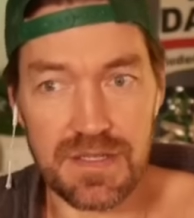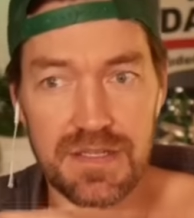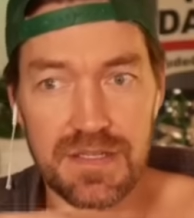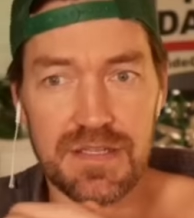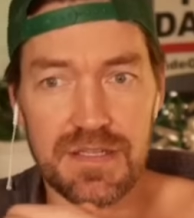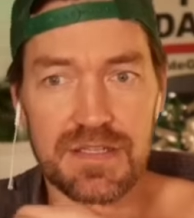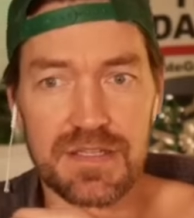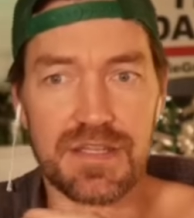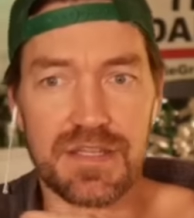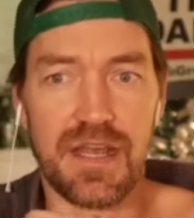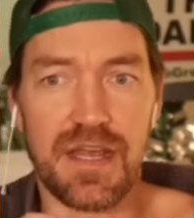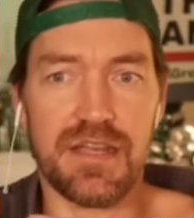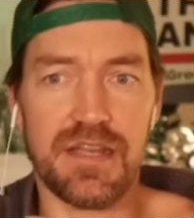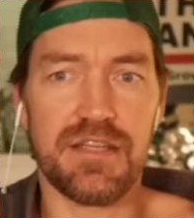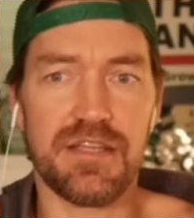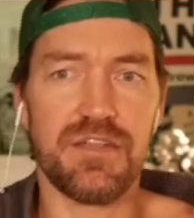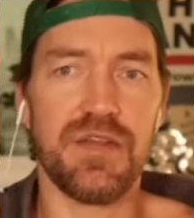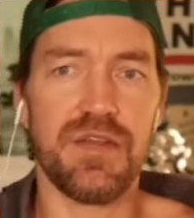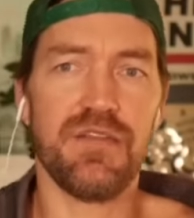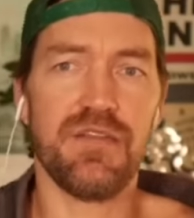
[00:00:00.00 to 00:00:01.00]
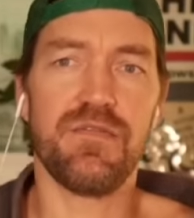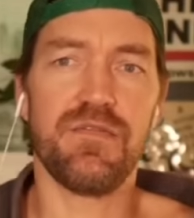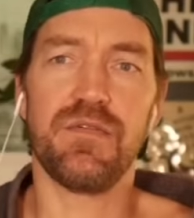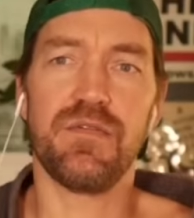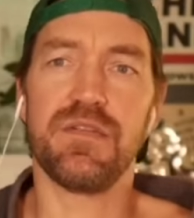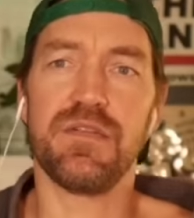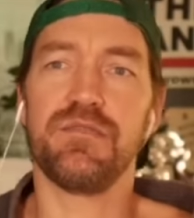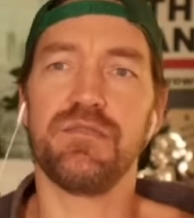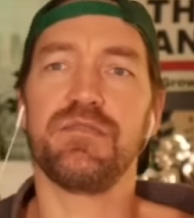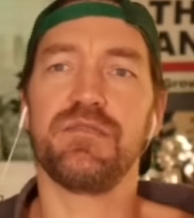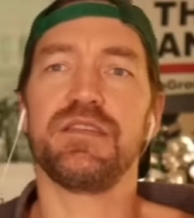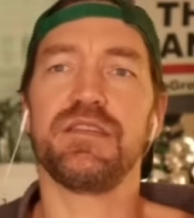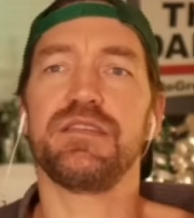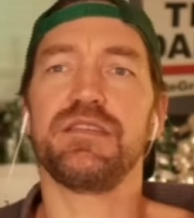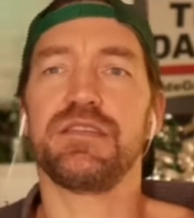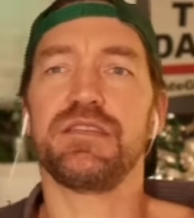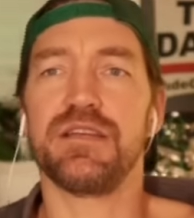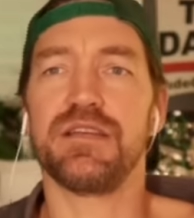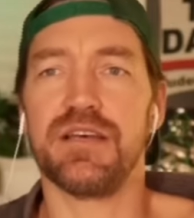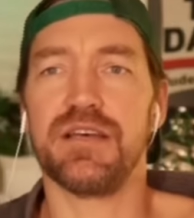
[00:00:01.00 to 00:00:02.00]
Scotty, do you have one of
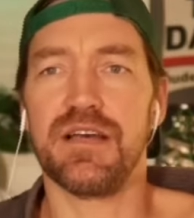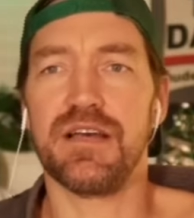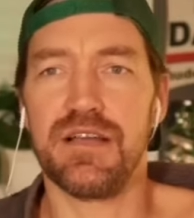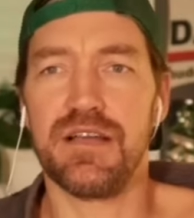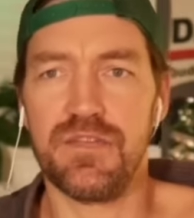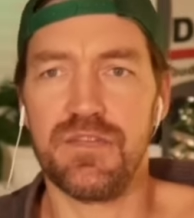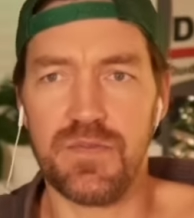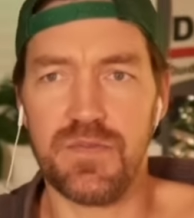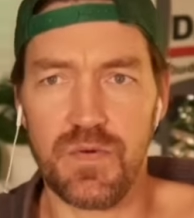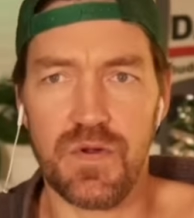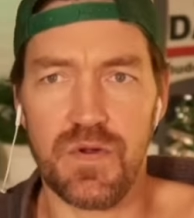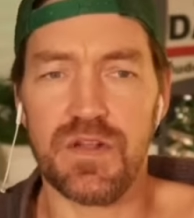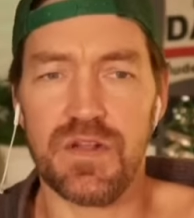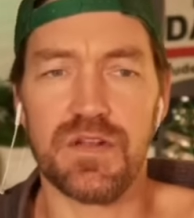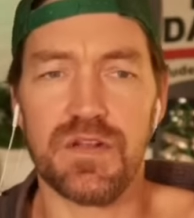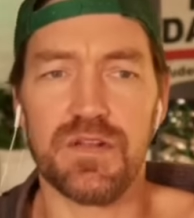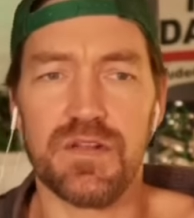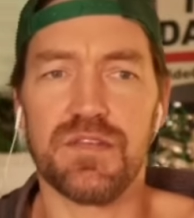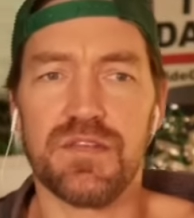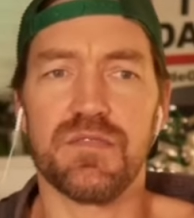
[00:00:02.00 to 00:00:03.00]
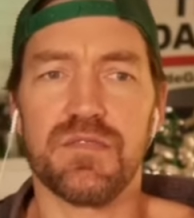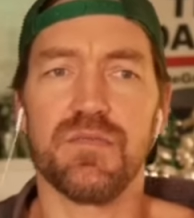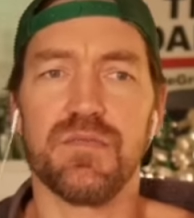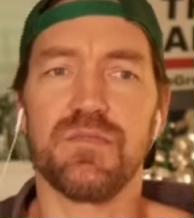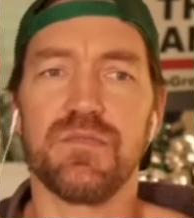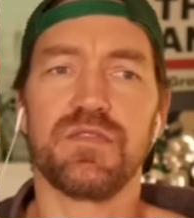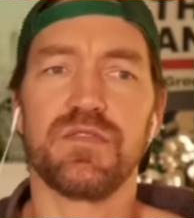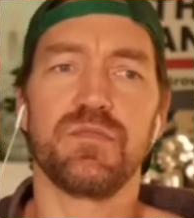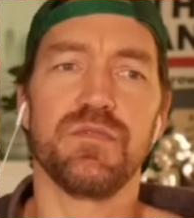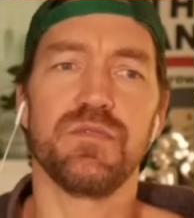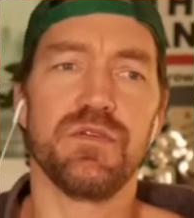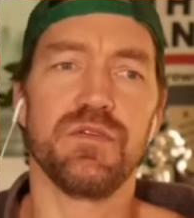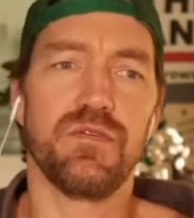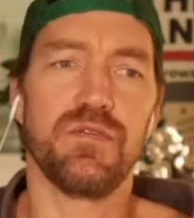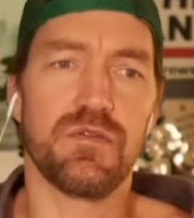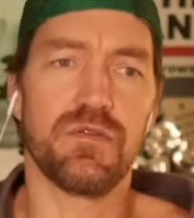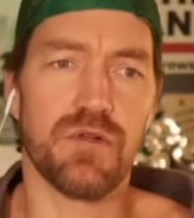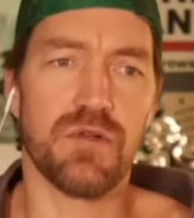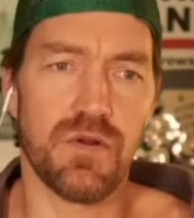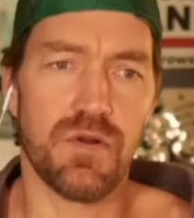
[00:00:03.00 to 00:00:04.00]
these? Uh, you've been working on some some
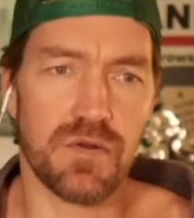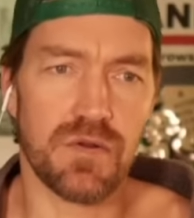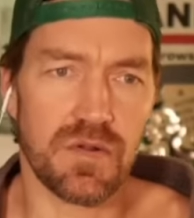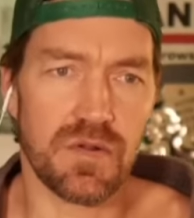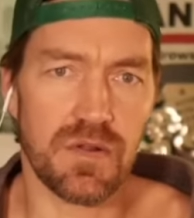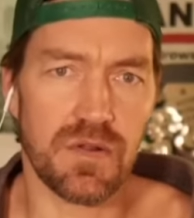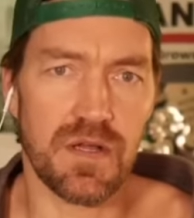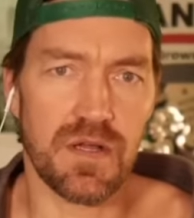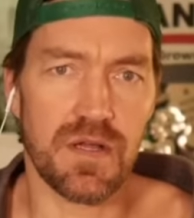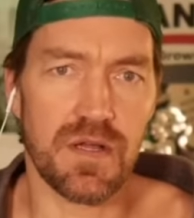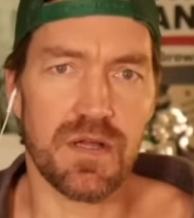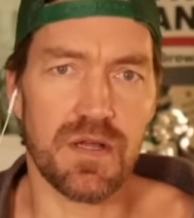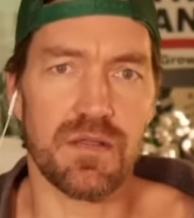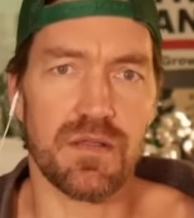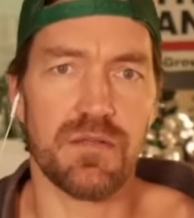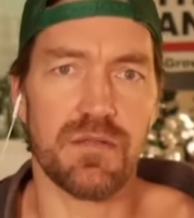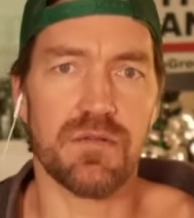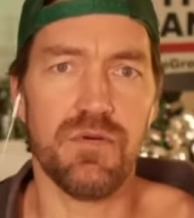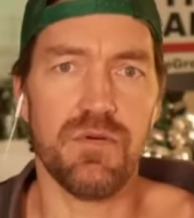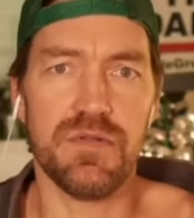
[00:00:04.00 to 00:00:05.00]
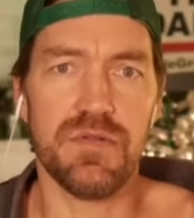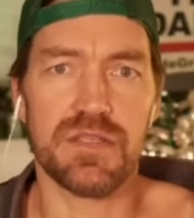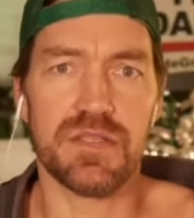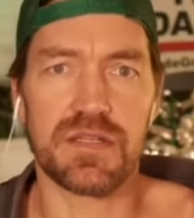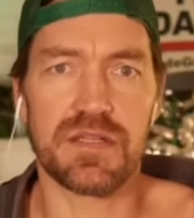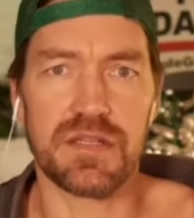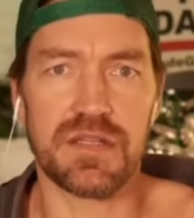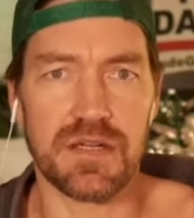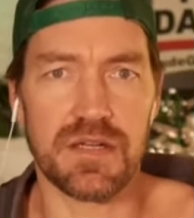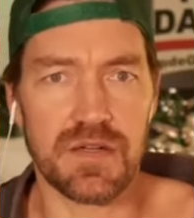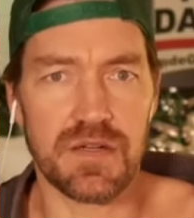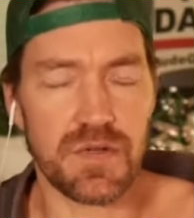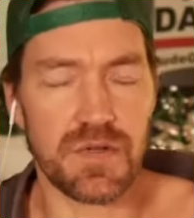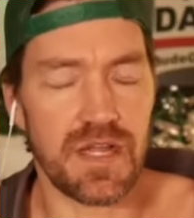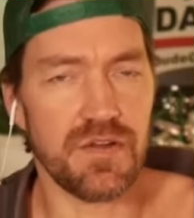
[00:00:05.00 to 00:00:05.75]
real grower uh, throw-ins here.